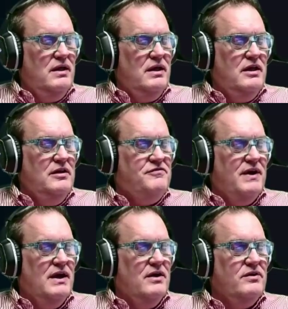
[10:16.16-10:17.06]
he
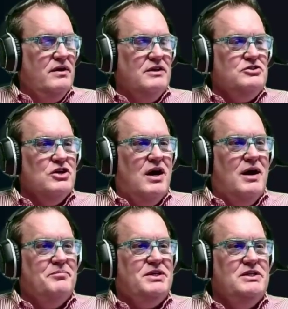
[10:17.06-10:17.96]
found a
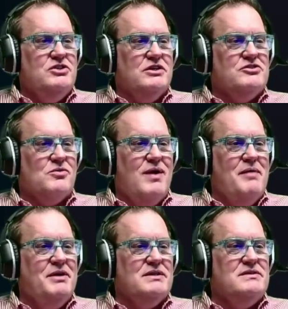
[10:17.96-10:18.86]
job teaching
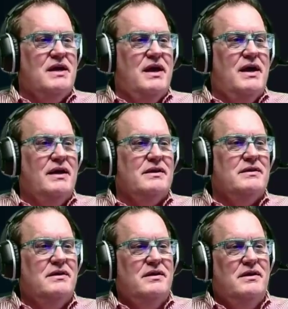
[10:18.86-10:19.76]
ceramics at
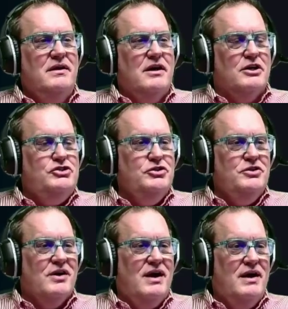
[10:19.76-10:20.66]
a
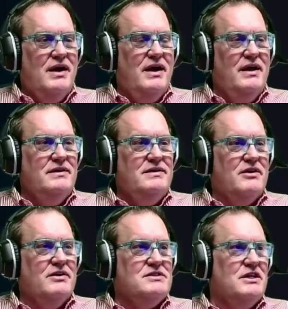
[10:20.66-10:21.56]
junior high
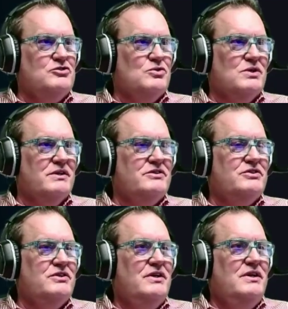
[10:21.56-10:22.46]
down in St.
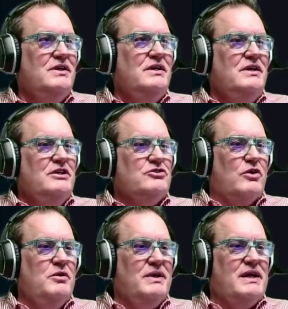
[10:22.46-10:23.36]
George. So
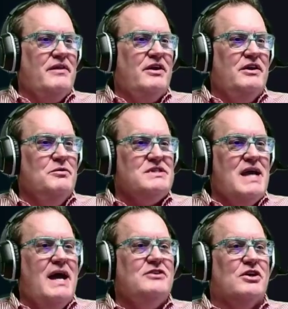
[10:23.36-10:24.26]
he went down there and he was
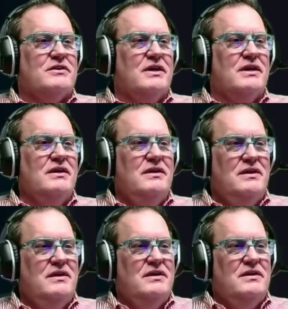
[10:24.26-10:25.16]
adjuncting.
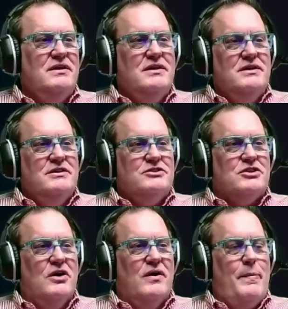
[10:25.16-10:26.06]

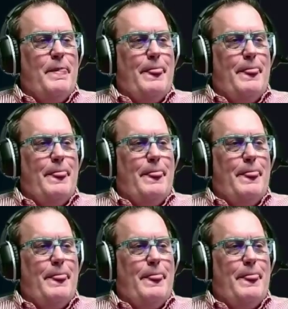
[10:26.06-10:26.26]
So